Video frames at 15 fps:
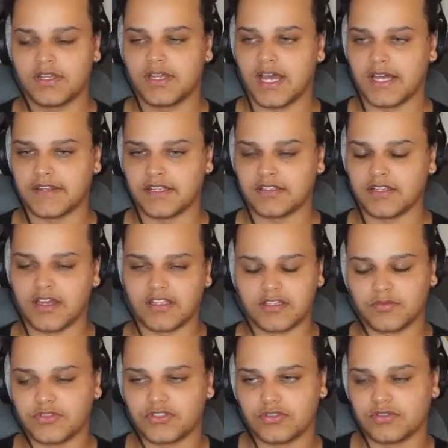And then, yeah, you
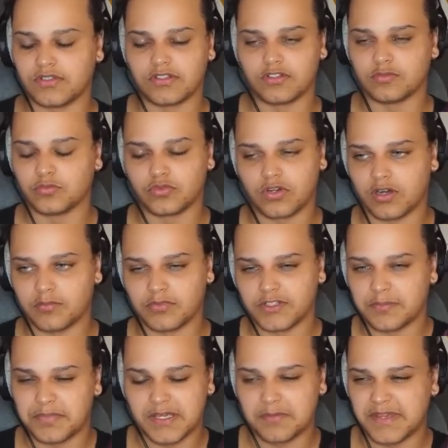would do the normal combo, the
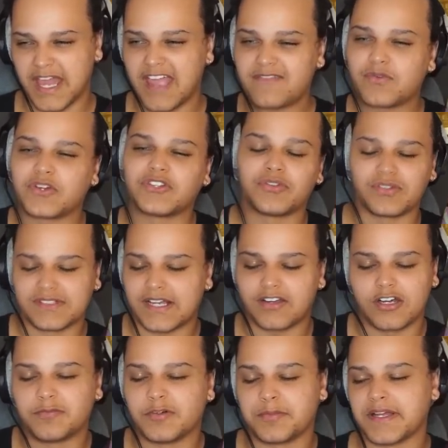B&B. Everyone knows that
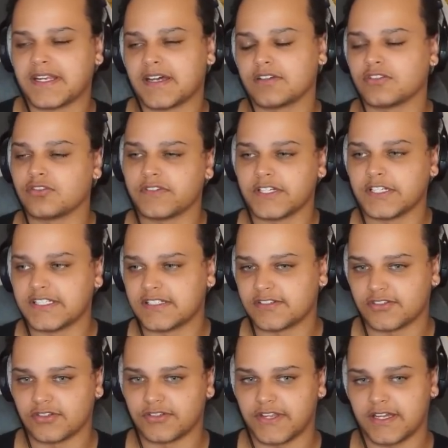combo by now. I don't really need to
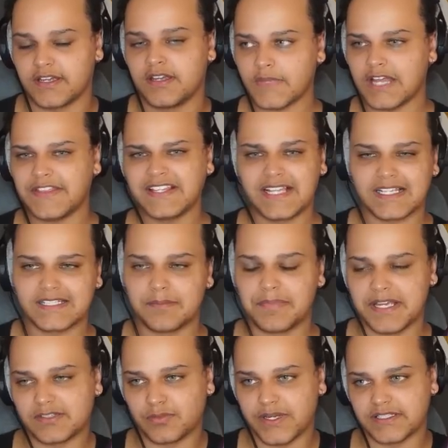show that. I think that's the
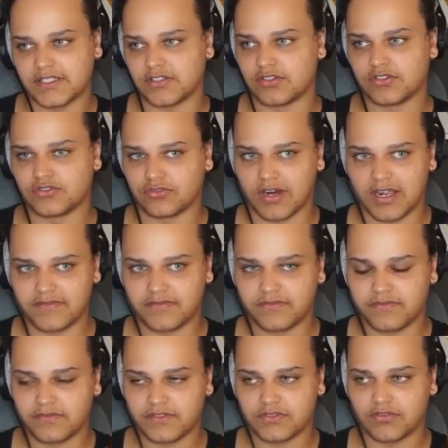best way to use drive
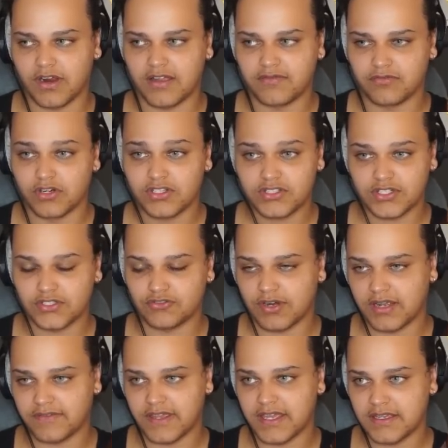rush and
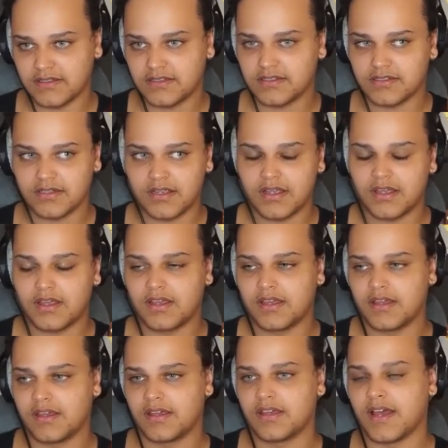drive gauge
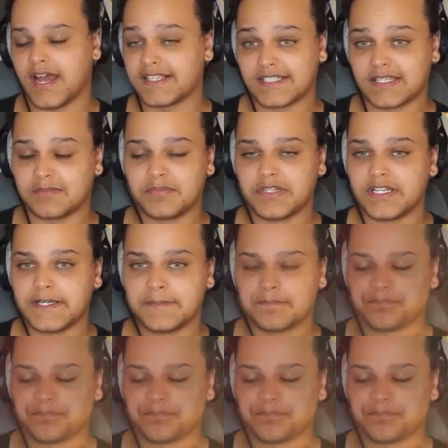as Kimberly.